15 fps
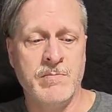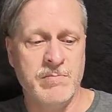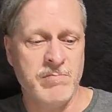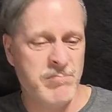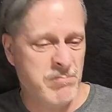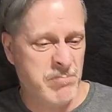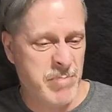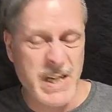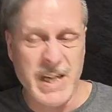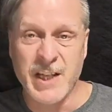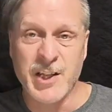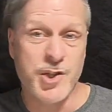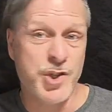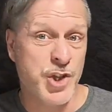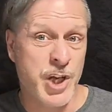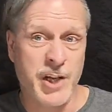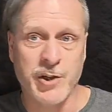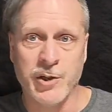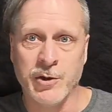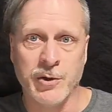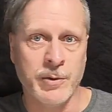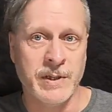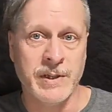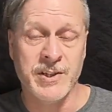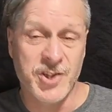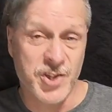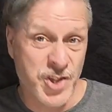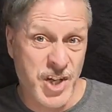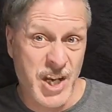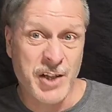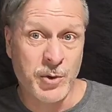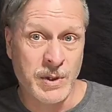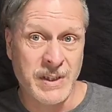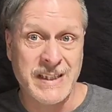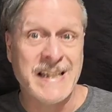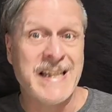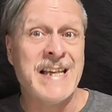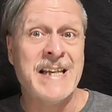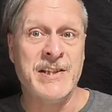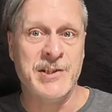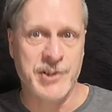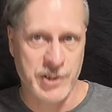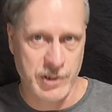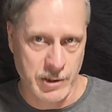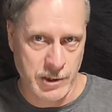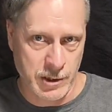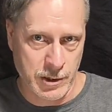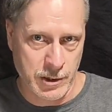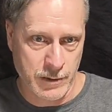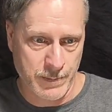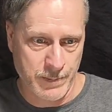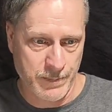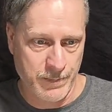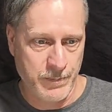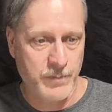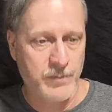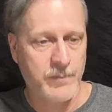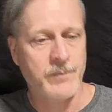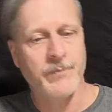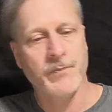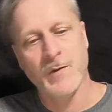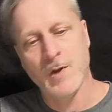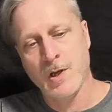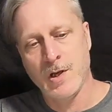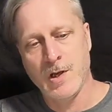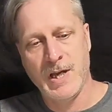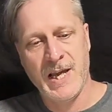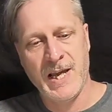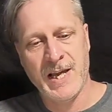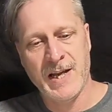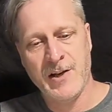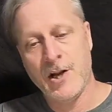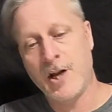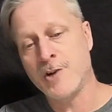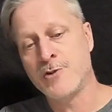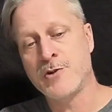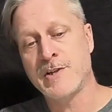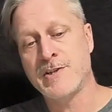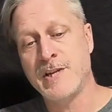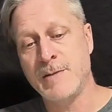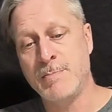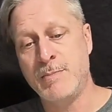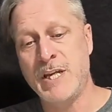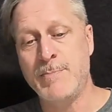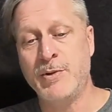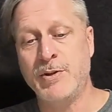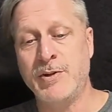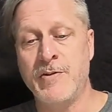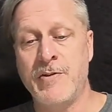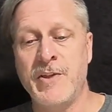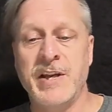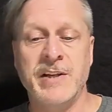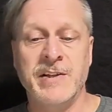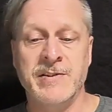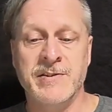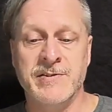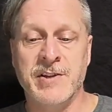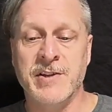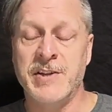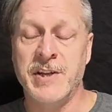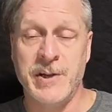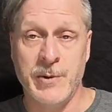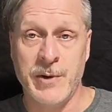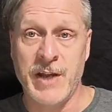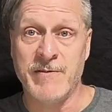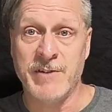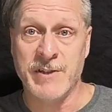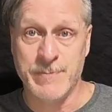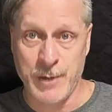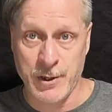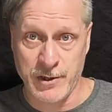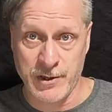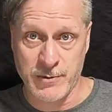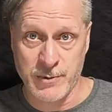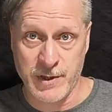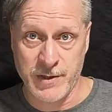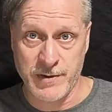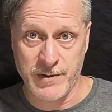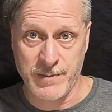being generally insular, and not trusting people and things that they don't have experience with.